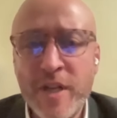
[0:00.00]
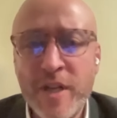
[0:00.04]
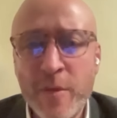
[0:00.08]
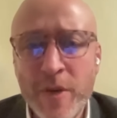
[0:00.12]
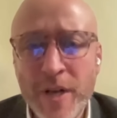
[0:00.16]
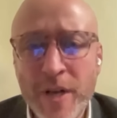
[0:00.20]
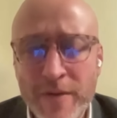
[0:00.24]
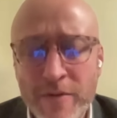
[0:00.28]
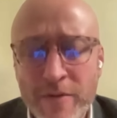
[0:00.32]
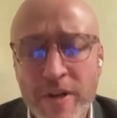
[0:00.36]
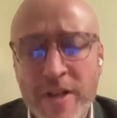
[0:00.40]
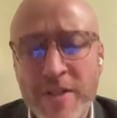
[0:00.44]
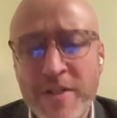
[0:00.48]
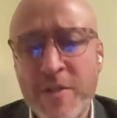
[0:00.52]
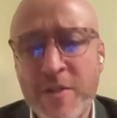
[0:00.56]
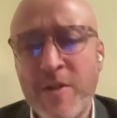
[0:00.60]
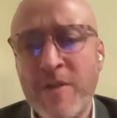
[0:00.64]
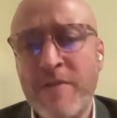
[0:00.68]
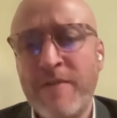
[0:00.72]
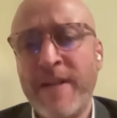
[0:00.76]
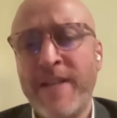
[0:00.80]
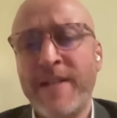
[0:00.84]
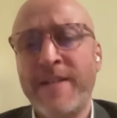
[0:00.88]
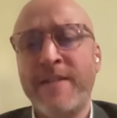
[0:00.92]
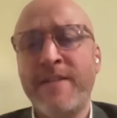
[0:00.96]
You know, whenever I
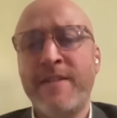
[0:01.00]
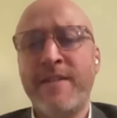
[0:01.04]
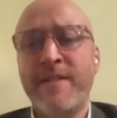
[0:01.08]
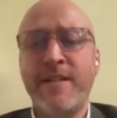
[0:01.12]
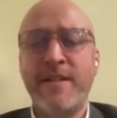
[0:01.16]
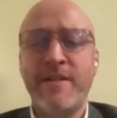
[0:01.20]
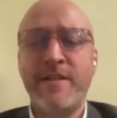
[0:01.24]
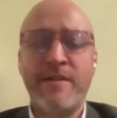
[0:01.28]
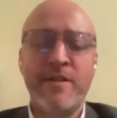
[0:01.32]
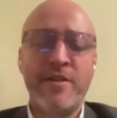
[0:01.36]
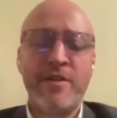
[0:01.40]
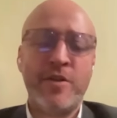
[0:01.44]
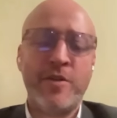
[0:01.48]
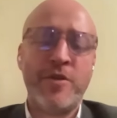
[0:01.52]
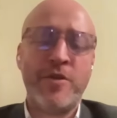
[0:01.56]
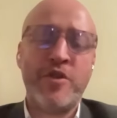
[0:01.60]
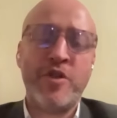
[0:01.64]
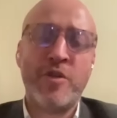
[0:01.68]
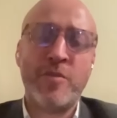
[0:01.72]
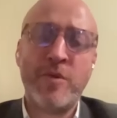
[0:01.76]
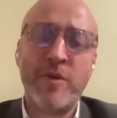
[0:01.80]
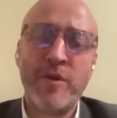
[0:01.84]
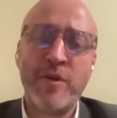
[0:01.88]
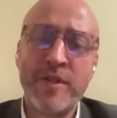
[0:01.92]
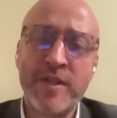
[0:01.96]
do events in the
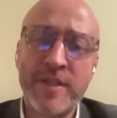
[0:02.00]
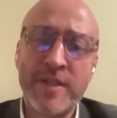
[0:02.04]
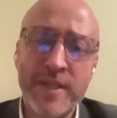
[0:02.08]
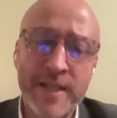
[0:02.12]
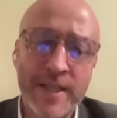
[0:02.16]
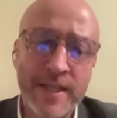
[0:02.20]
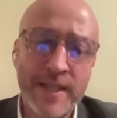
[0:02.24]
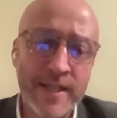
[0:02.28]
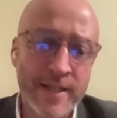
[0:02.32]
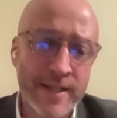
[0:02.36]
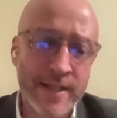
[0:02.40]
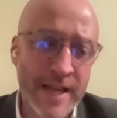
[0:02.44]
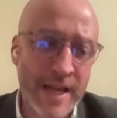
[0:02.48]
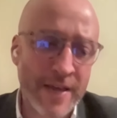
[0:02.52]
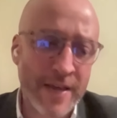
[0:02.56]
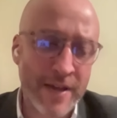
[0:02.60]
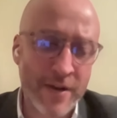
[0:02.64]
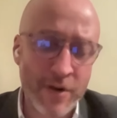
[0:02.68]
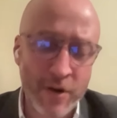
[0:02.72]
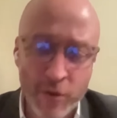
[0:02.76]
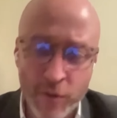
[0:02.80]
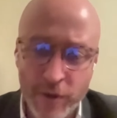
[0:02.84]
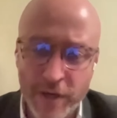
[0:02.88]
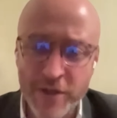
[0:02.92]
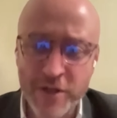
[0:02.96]
Jewish community and
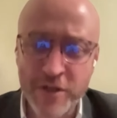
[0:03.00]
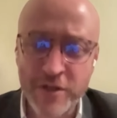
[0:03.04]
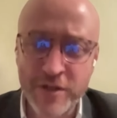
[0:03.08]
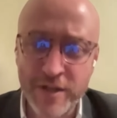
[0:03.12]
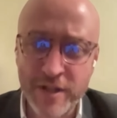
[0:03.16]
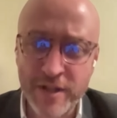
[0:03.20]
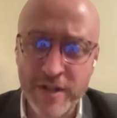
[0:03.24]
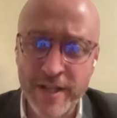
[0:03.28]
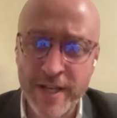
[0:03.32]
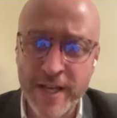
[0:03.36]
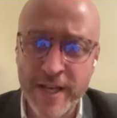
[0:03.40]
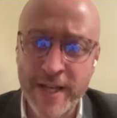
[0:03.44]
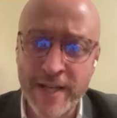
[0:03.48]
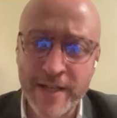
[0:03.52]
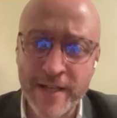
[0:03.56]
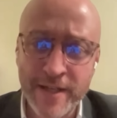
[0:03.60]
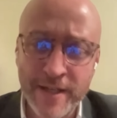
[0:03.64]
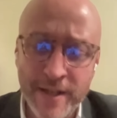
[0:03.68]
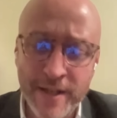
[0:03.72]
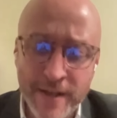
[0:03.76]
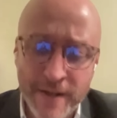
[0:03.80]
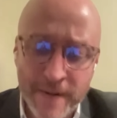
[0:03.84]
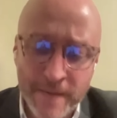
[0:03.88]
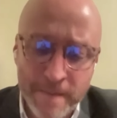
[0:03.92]
there are questions at the end,